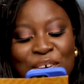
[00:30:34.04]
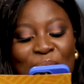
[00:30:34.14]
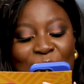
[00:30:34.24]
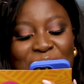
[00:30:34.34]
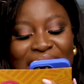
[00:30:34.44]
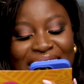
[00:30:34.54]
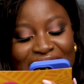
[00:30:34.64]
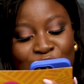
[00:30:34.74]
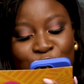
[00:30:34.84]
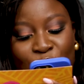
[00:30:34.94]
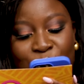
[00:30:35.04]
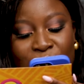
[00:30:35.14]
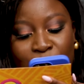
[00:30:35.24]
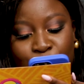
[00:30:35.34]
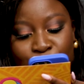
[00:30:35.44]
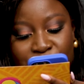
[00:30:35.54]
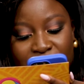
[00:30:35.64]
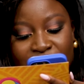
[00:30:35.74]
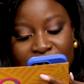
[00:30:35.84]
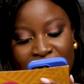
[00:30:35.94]
Kwame Snitch from
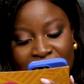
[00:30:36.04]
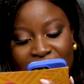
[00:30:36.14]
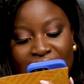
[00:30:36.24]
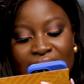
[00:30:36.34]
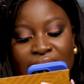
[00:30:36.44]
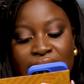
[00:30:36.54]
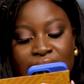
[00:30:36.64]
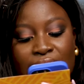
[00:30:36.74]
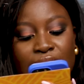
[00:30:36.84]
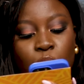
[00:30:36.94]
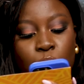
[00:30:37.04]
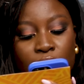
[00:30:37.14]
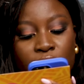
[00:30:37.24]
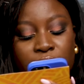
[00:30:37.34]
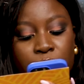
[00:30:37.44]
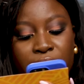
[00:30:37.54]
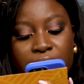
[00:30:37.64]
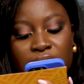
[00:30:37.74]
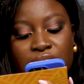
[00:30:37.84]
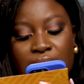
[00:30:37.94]
Mamprobi says, tell us one of the
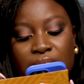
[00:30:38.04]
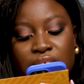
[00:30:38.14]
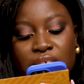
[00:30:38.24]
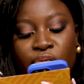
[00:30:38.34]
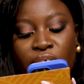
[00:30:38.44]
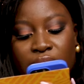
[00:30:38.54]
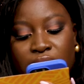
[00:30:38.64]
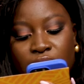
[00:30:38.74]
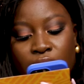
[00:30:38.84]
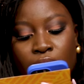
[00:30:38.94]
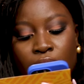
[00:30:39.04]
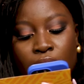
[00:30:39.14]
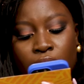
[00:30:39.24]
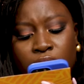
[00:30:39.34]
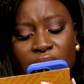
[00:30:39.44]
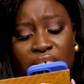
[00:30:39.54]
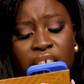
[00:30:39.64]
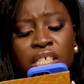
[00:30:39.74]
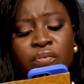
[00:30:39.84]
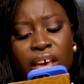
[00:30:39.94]
biggest challenges faced
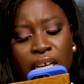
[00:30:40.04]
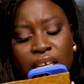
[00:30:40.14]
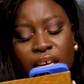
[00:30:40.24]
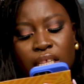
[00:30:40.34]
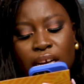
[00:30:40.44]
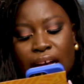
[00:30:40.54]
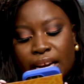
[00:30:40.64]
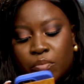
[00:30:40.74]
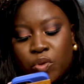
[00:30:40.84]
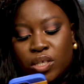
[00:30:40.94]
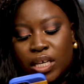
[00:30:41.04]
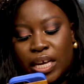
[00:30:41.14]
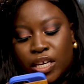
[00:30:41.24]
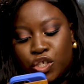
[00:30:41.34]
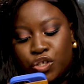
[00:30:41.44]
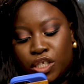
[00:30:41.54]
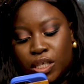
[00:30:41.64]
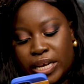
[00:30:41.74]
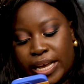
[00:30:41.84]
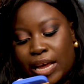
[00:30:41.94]
challenges facing in the Ghanaian music industry
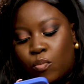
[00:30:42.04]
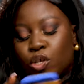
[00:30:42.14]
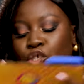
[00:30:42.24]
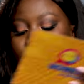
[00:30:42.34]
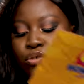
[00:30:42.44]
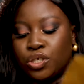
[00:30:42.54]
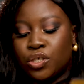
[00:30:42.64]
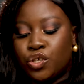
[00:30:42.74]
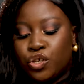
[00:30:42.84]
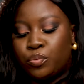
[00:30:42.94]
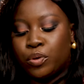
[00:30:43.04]
today, and what solutions do you